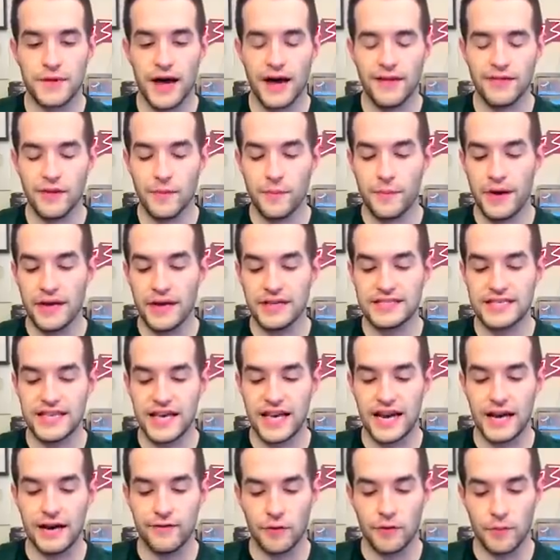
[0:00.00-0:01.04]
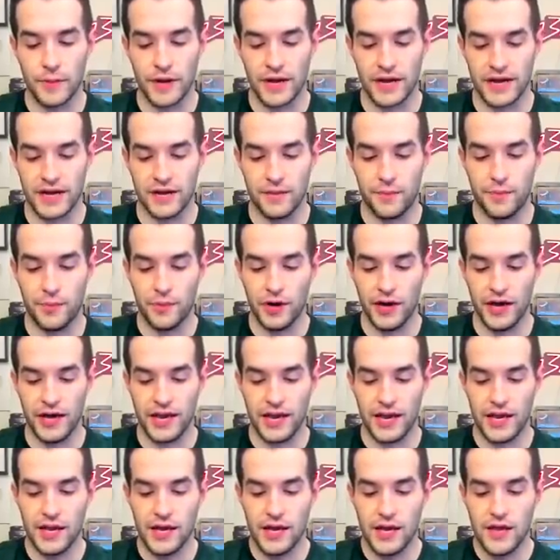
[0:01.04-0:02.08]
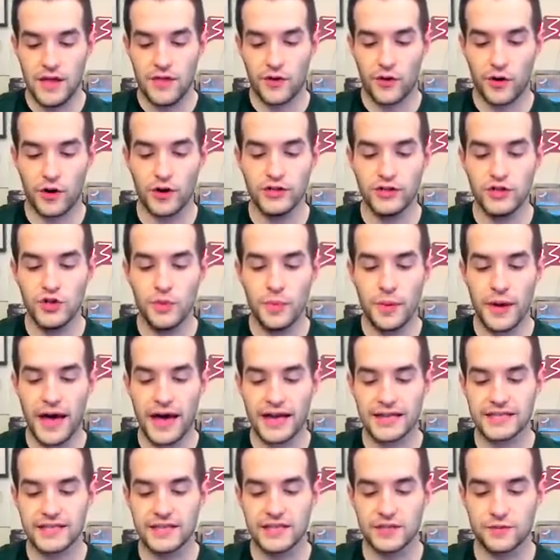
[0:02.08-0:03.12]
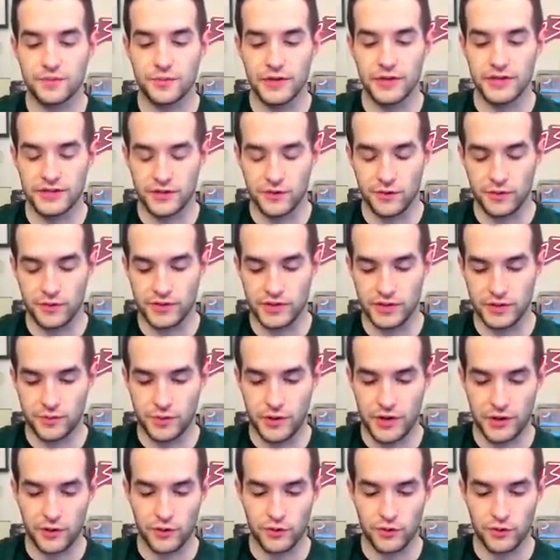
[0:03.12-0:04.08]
Not the best set ever made, but there are 2 packs in this blister, which is pretty